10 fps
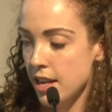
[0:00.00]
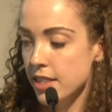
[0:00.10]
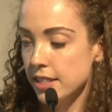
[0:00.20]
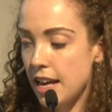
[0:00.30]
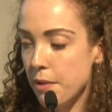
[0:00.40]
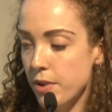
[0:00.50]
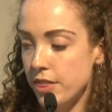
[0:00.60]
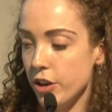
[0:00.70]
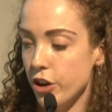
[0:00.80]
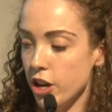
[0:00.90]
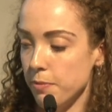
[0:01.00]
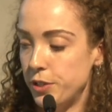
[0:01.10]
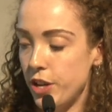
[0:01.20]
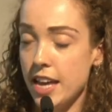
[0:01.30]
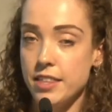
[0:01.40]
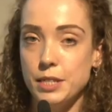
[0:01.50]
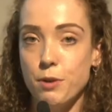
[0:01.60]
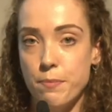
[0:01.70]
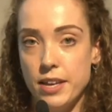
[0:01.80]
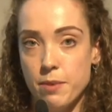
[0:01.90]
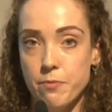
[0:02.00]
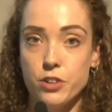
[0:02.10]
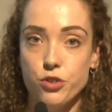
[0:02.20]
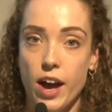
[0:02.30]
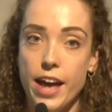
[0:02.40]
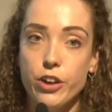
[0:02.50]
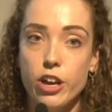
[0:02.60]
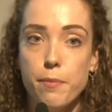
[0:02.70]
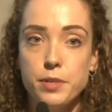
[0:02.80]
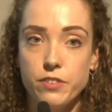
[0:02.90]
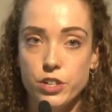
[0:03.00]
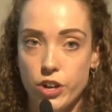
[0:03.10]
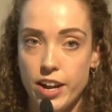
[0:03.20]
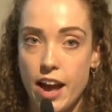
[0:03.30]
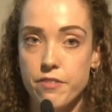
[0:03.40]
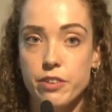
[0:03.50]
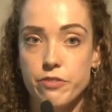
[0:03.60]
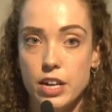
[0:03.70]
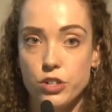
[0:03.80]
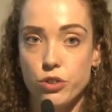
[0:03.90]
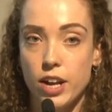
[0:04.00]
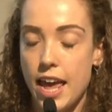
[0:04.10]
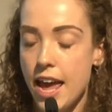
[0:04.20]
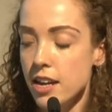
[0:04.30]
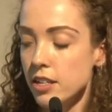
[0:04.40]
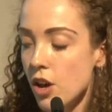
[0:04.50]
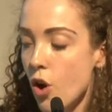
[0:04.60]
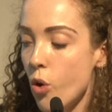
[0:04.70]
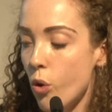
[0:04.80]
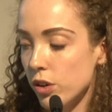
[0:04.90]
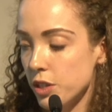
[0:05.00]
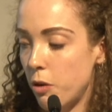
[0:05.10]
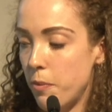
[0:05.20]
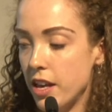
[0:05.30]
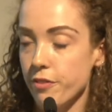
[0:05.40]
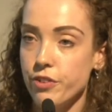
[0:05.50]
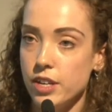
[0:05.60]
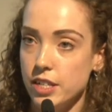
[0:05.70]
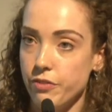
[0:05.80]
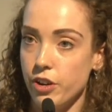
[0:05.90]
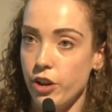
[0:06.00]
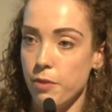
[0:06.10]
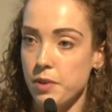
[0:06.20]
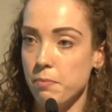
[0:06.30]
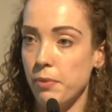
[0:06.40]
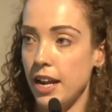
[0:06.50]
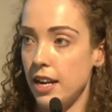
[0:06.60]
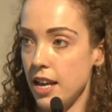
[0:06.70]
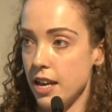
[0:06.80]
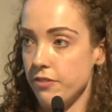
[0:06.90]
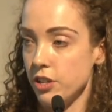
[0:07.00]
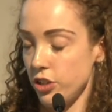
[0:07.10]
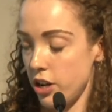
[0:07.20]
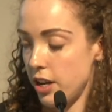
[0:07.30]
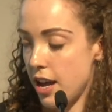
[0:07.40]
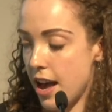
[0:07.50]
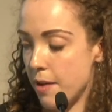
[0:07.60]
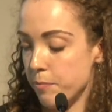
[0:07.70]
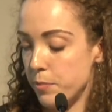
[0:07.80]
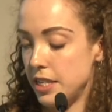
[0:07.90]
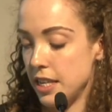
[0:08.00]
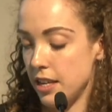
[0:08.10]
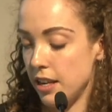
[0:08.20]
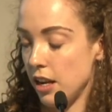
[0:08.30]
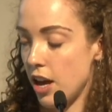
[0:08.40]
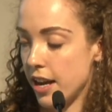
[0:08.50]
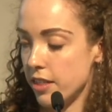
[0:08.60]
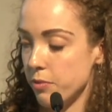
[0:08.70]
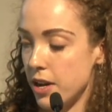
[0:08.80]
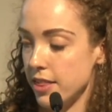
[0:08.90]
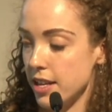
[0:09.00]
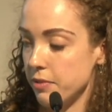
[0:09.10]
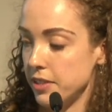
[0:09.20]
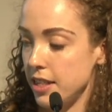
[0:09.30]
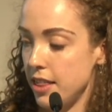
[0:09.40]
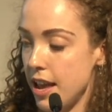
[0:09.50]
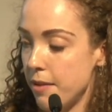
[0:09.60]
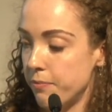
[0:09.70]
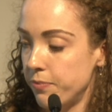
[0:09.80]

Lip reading: The same with the herbs, so either swapping them for dried herbs if you don't have the fresh on hand, or swapping it for a different herb completely if you don't particularly like the one that was in there.